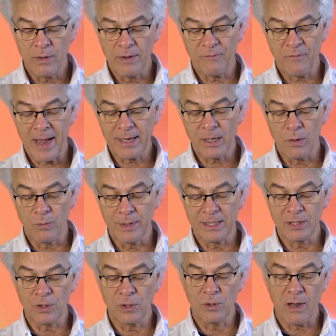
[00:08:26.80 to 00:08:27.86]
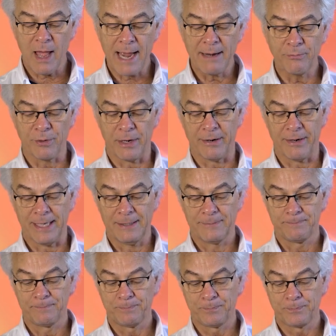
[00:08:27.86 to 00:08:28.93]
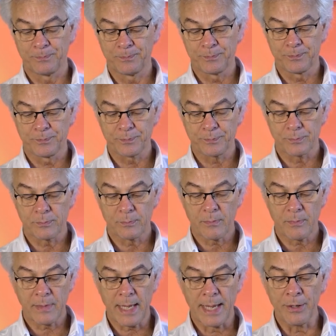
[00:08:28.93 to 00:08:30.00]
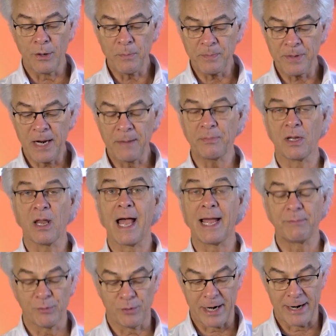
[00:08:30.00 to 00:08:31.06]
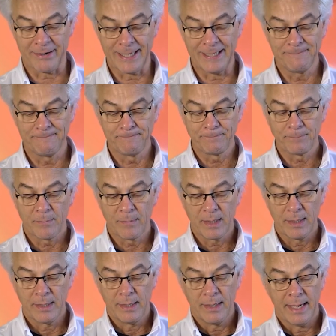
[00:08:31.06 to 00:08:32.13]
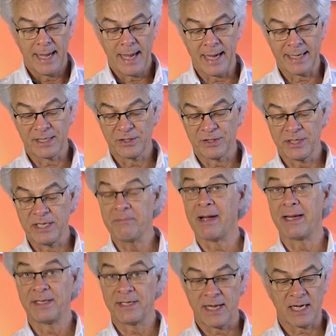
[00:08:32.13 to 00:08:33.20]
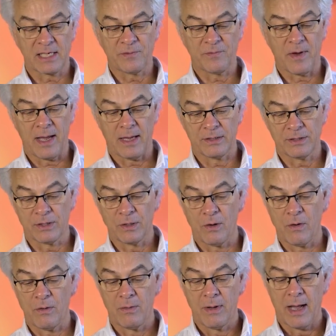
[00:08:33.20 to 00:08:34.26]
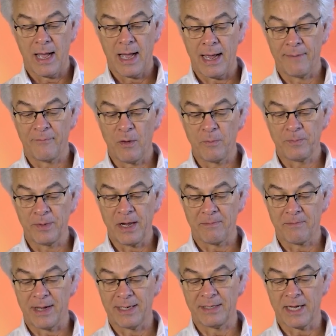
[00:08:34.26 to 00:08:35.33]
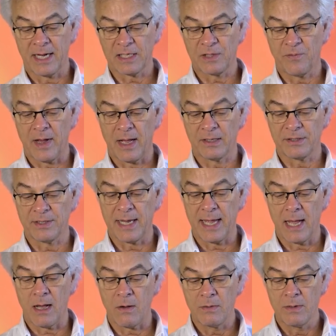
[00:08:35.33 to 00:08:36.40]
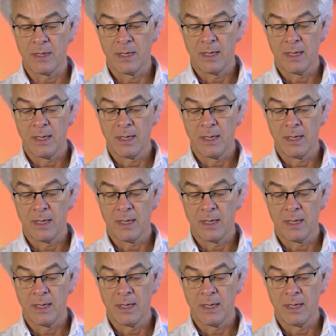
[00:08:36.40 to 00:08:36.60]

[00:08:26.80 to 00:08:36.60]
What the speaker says: if I go into library and open up library, I can see my text files. So I've opened up my text files now.